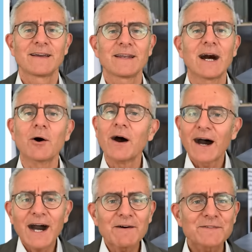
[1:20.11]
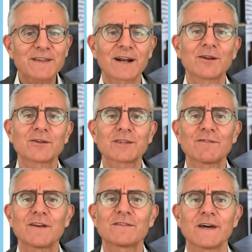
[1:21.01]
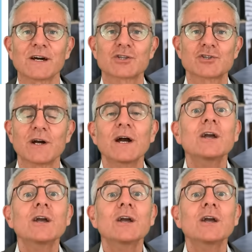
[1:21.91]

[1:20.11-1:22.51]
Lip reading: Now, after a lot of research,